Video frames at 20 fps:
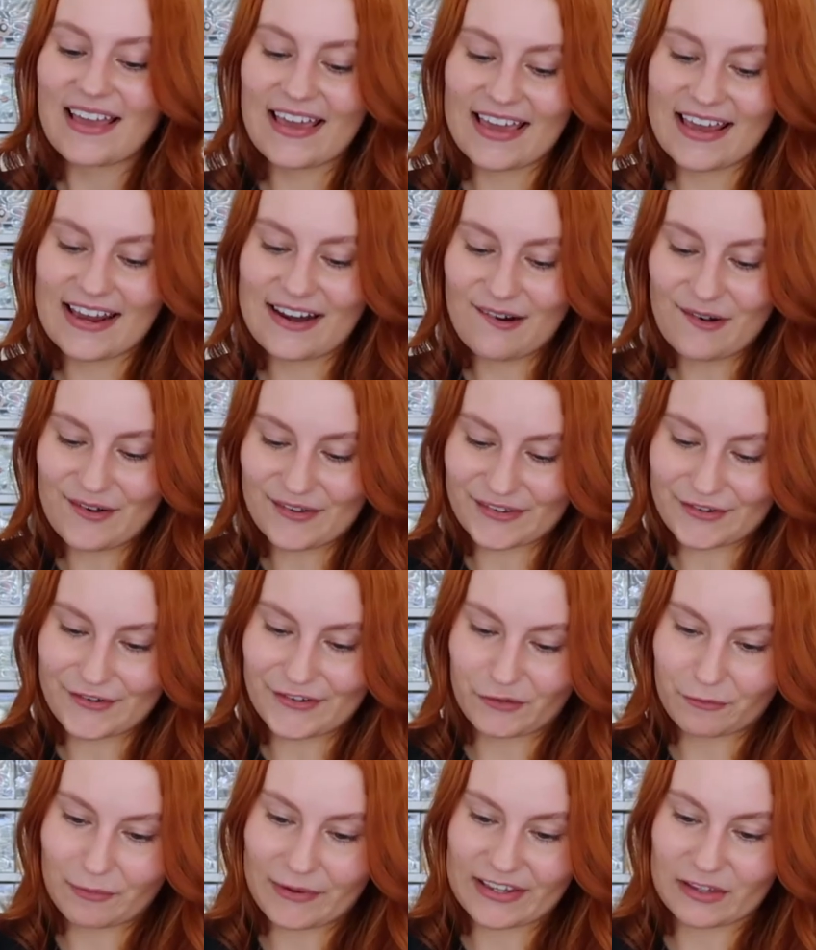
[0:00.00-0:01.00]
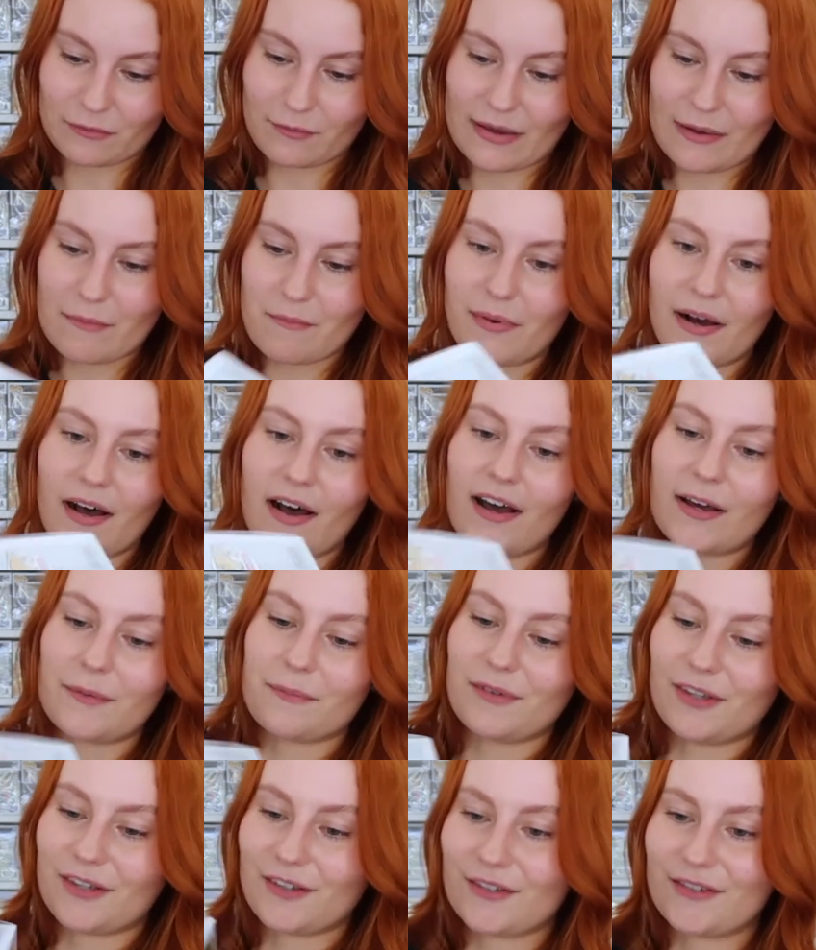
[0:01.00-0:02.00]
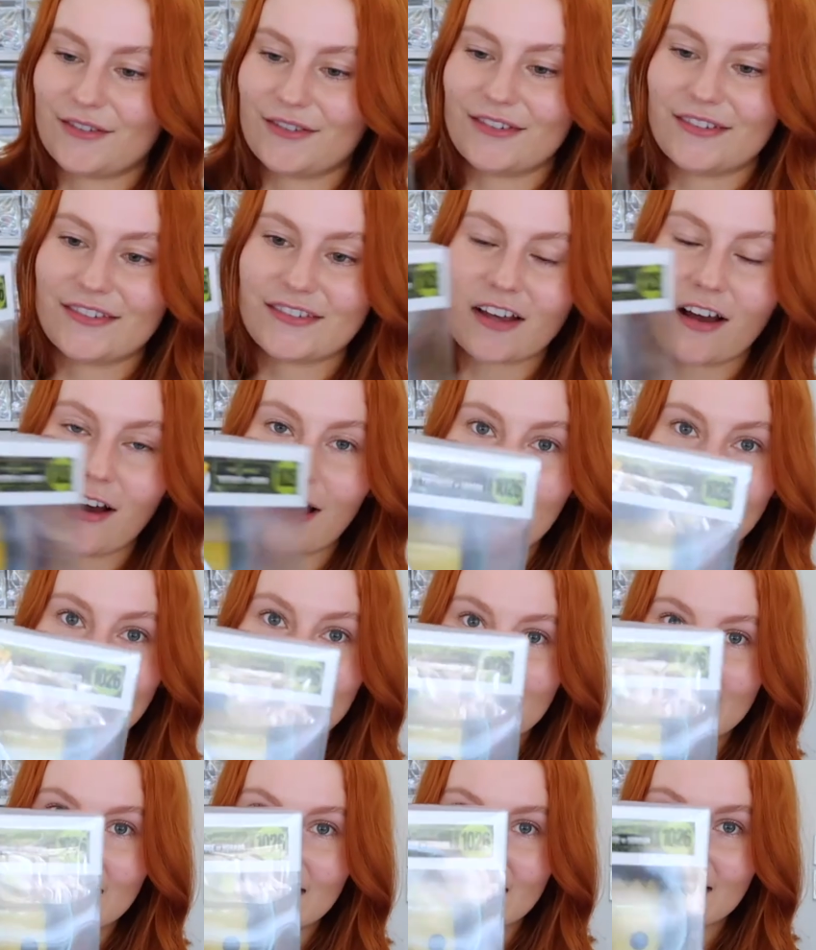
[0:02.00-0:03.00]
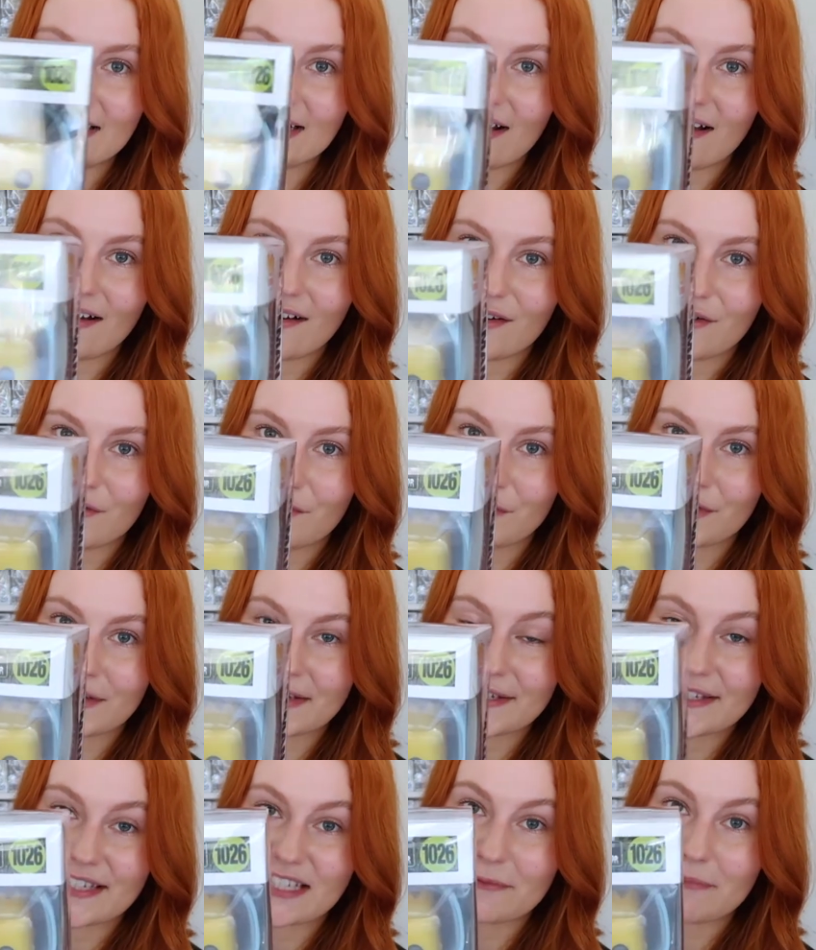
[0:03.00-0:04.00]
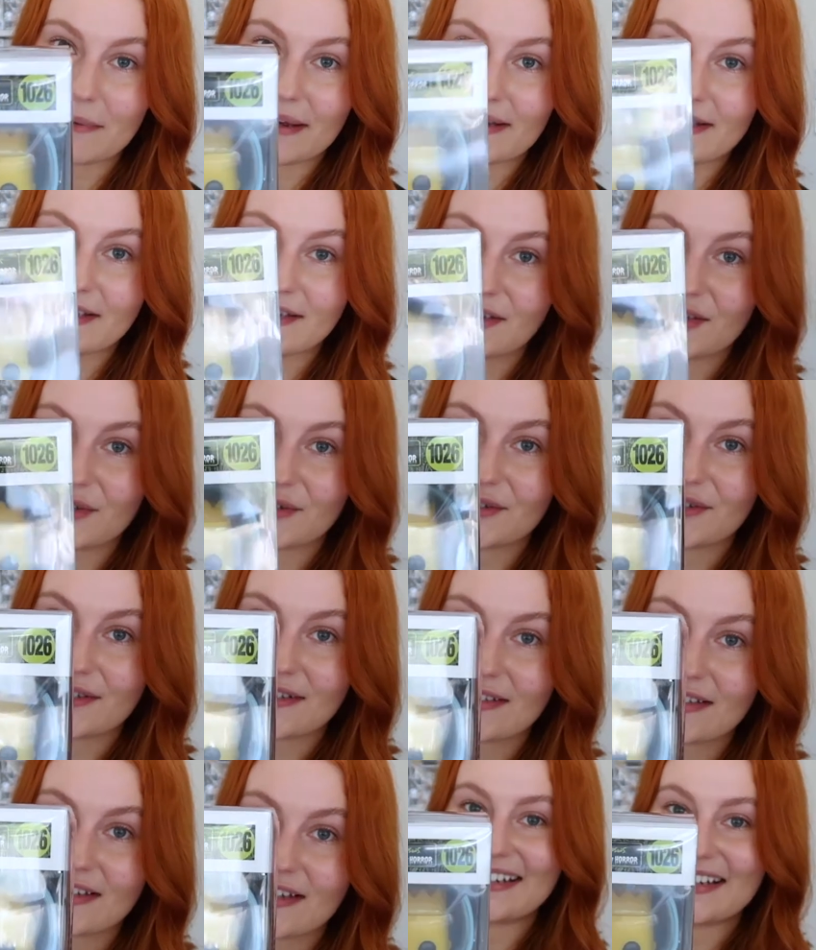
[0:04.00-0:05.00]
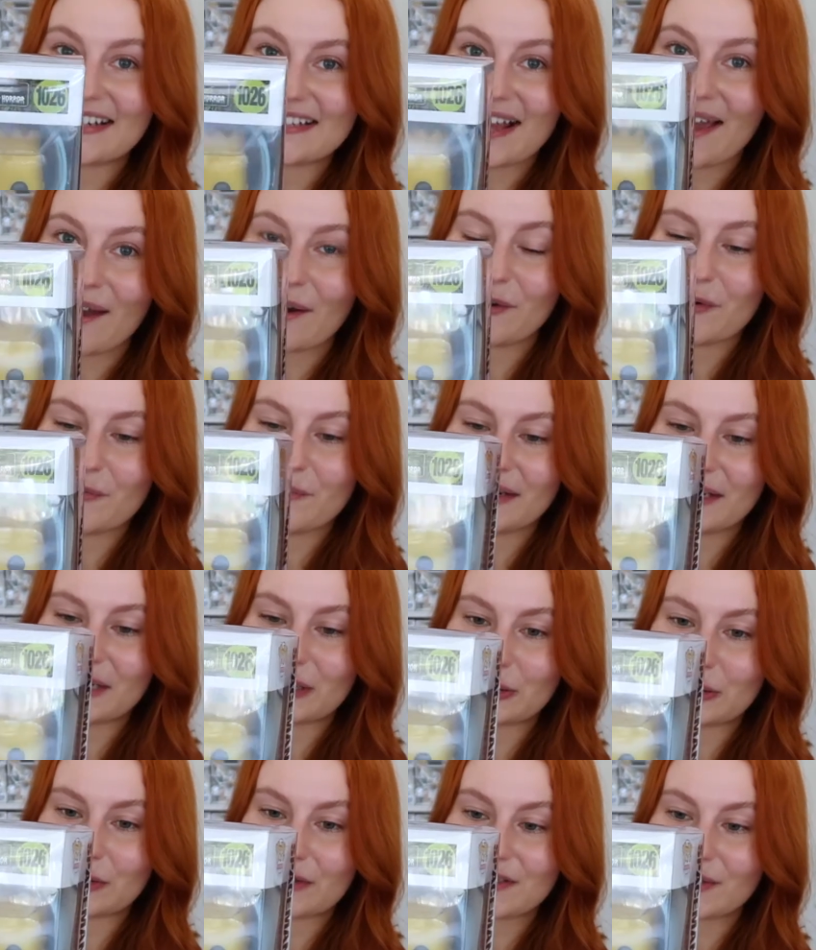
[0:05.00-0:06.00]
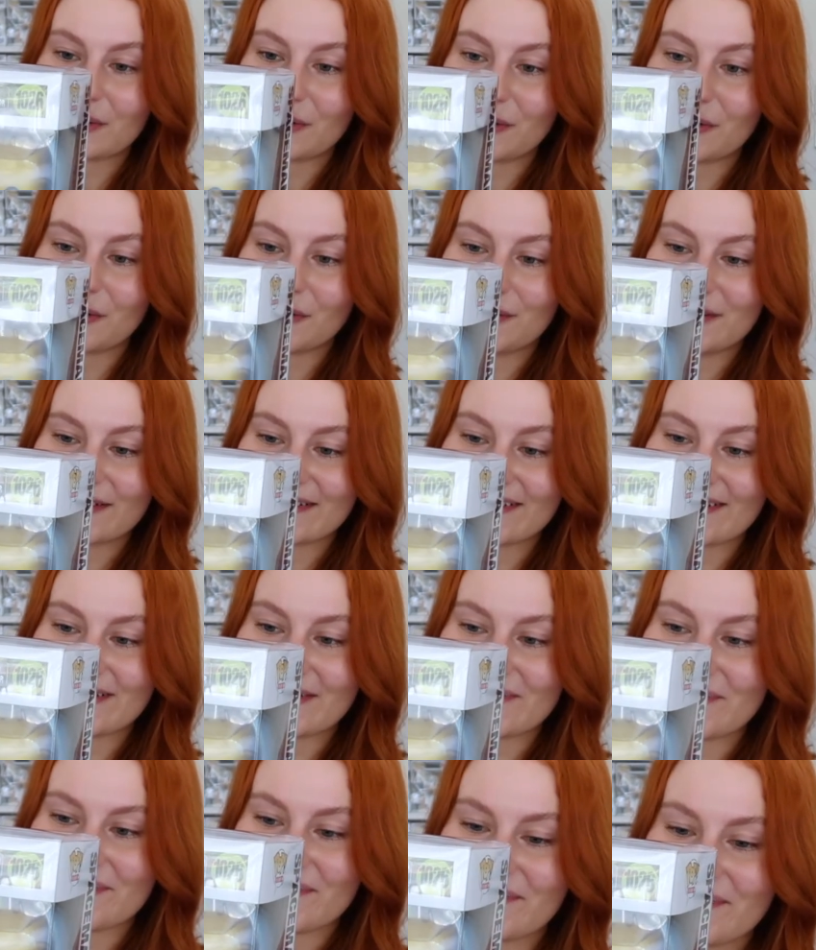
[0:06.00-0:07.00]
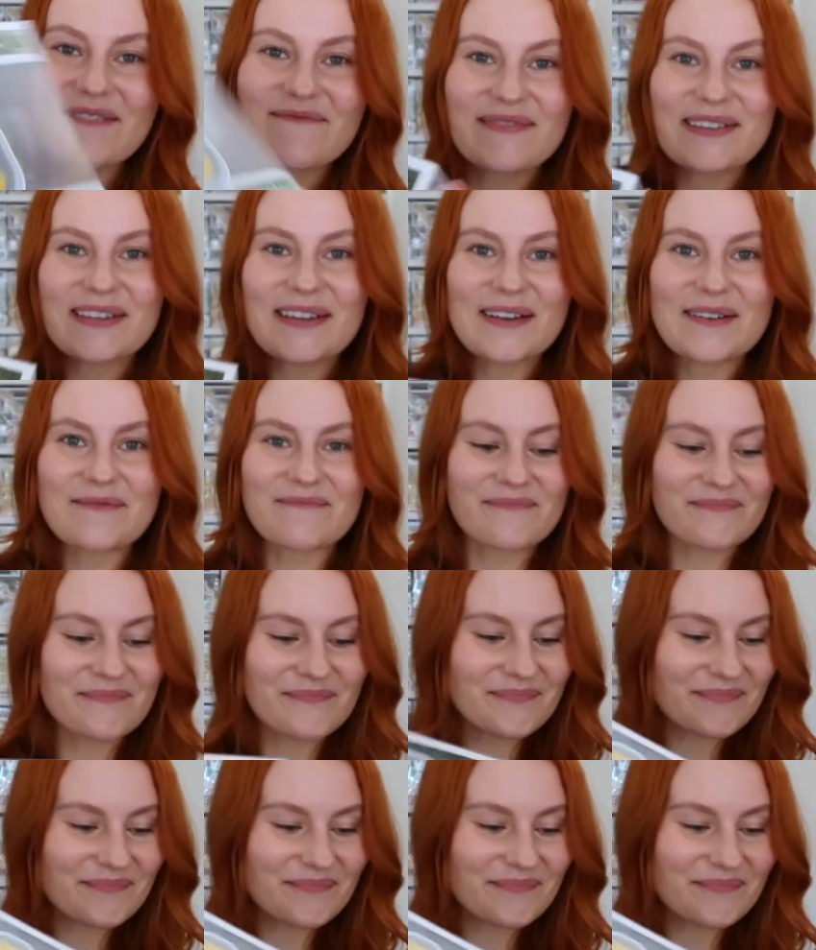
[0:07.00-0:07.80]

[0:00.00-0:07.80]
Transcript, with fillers: And also Spaceman Bart because I love his spacesuits and his helmet looks awesome. But yeah,